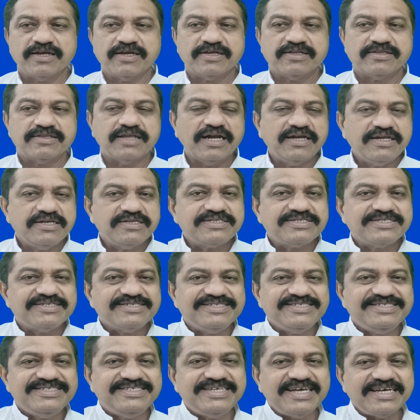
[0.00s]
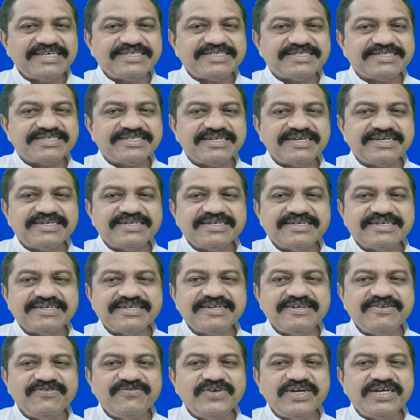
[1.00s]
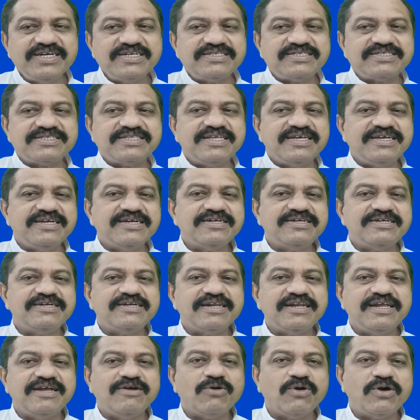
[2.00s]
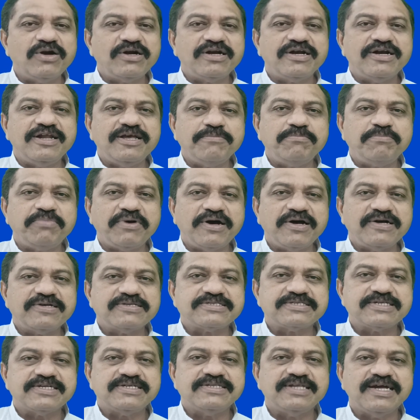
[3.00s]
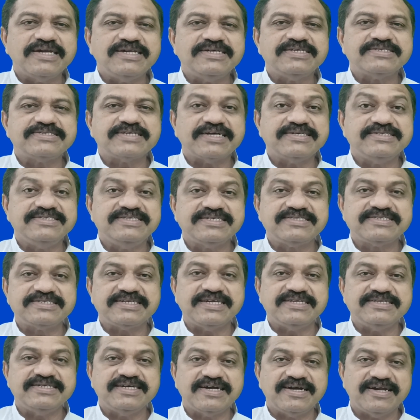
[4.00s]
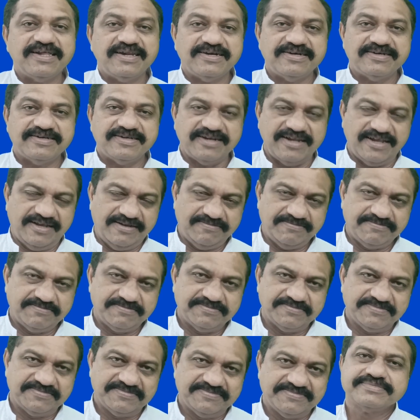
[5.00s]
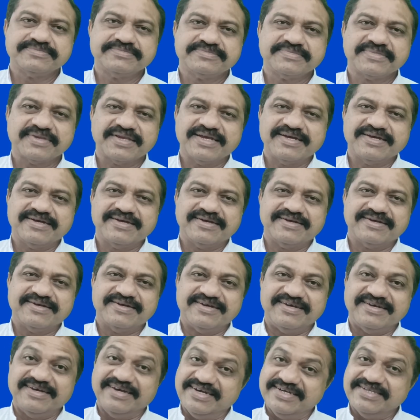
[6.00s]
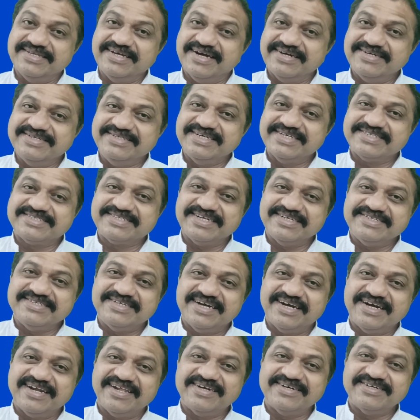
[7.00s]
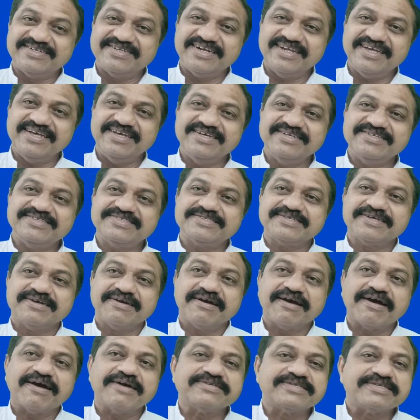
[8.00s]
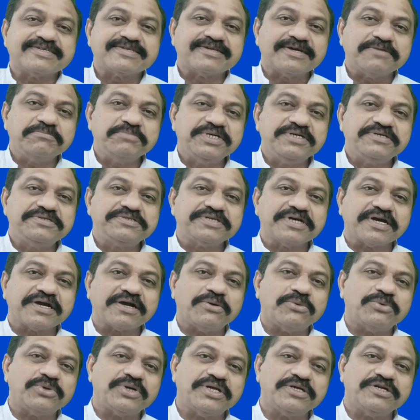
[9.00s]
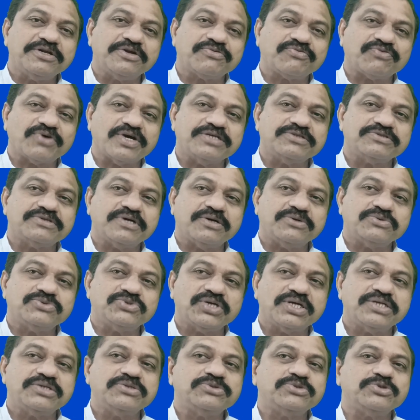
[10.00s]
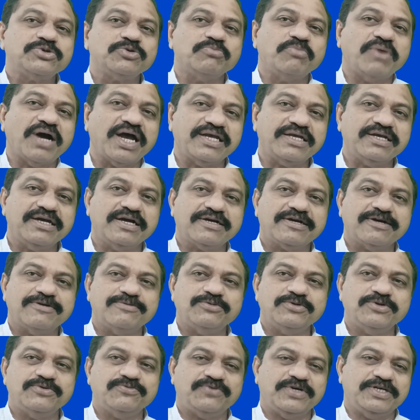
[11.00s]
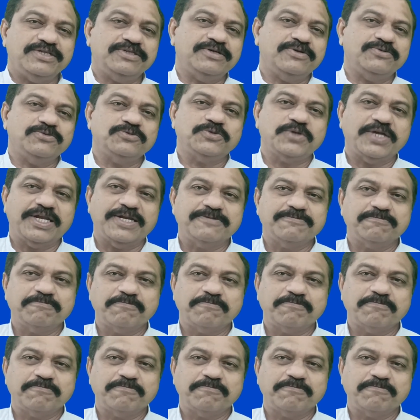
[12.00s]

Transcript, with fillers: That is just reverse the entry already passed that is adjusting journal entry. Here the adjusting journal entry is customers account at 5000 to bank account 5000.